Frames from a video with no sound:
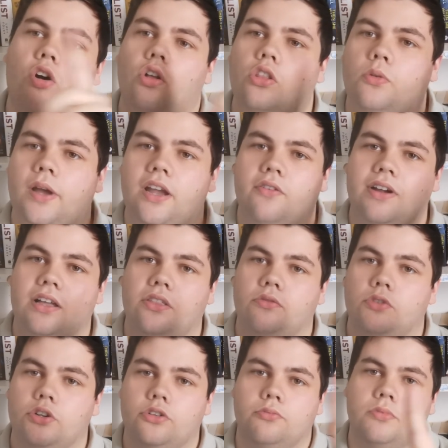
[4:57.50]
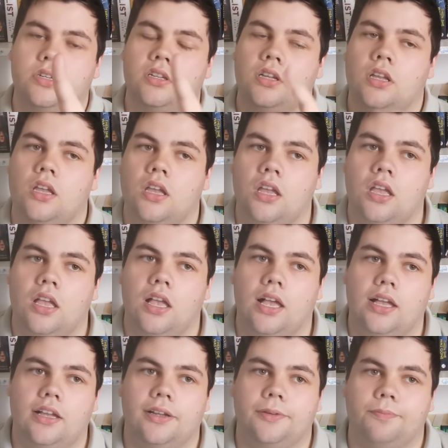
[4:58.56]
all the way around the room.
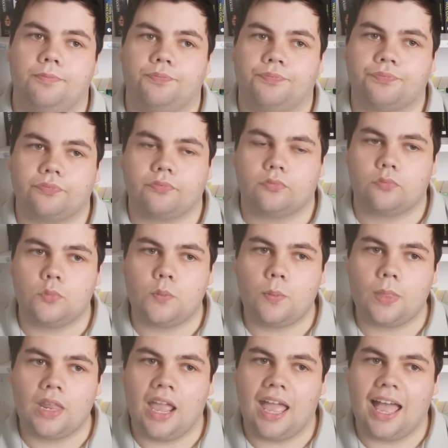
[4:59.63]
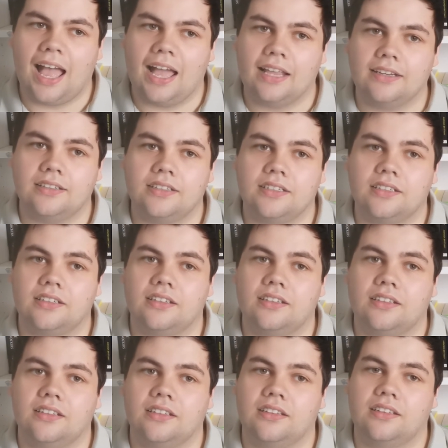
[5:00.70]
Um, and
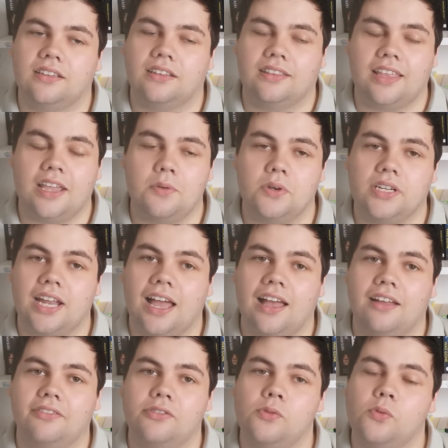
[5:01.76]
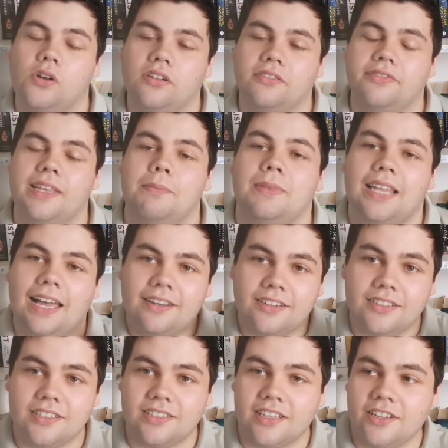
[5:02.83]
they would have one of them
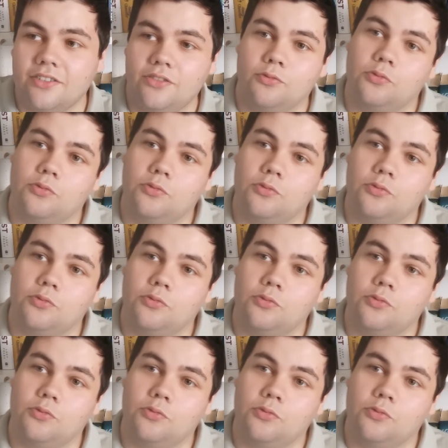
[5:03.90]
ladders that